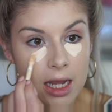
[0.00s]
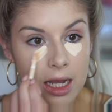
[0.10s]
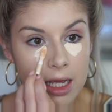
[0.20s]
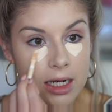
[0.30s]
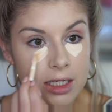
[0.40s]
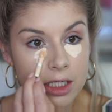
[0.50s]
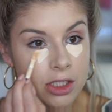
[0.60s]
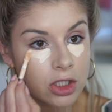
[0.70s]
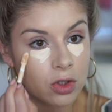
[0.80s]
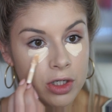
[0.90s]
and it
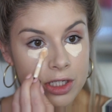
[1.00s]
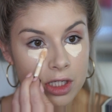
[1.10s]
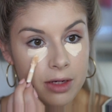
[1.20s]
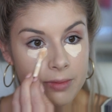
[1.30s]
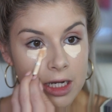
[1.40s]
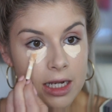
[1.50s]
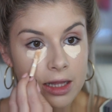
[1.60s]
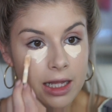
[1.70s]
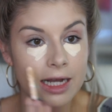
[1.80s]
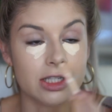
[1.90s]
doesn't crease on me.
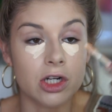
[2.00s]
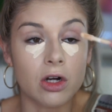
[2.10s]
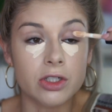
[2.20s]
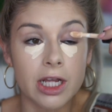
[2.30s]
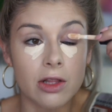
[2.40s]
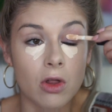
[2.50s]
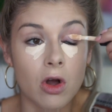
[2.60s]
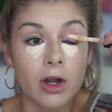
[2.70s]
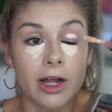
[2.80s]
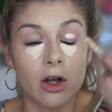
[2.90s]
It lasts all day
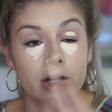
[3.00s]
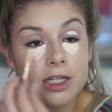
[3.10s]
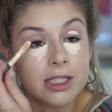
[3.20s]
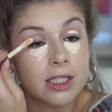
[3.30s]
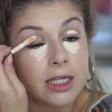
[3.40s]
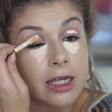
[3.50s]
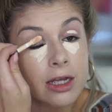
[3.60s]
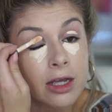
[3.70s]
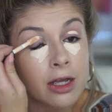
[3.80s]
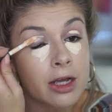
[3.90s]
long. I
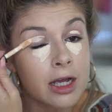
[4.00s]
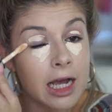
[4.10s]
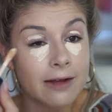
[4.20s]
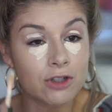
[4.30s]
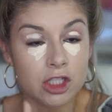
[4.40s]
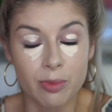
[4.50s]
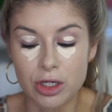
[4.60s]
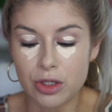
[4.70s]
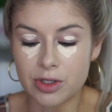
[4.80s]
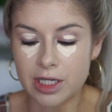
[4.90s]
honestly have just
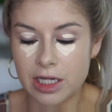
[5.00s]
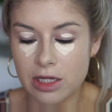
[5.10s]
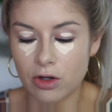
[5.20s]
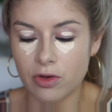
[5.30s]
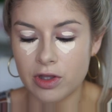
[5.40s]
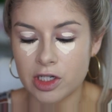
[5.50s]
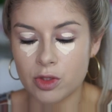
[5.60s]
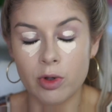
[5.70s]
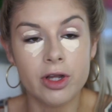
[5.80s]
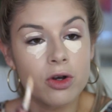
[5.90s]
been using either
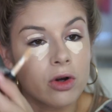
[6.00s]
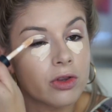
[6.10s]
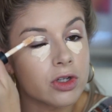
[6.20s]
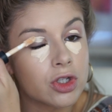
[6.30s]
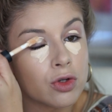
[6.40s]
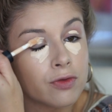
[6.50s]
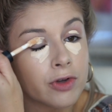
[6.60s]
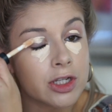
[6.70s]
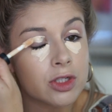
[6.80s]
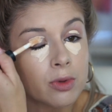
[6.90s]
this one or the Too
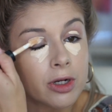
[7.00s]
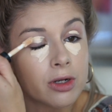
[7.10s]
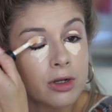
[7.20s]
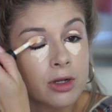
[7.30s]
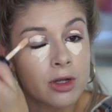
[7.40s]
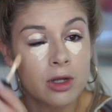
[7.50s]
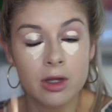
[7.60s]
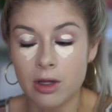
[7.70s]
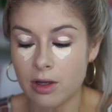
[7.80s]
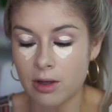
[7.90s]
Faced one,
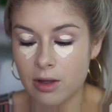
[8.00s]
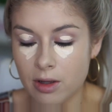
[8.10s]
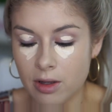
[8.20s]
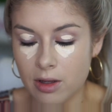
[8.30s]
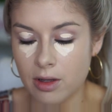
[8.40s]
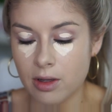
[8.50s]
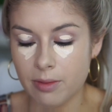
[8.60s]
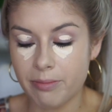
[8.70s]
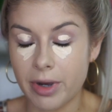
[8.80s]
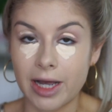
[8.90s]

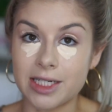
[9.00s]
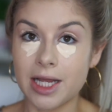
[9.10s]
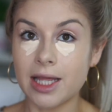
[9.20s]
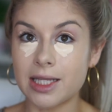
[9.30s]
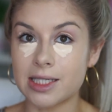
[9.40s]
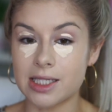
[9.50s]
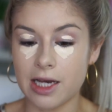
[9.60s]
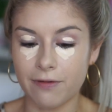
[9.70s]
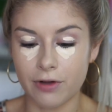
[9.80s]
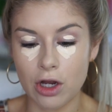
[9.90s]
but this is
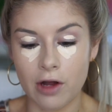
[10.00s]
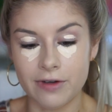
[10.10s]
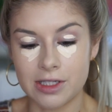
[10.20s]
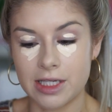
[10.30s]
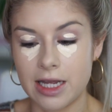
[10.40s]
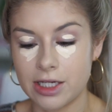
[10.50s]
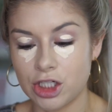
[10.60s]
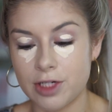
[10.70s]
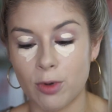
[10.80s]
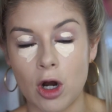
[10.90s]
definitely obviously a
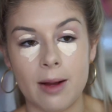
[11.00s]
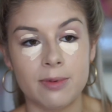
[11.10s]
cheaper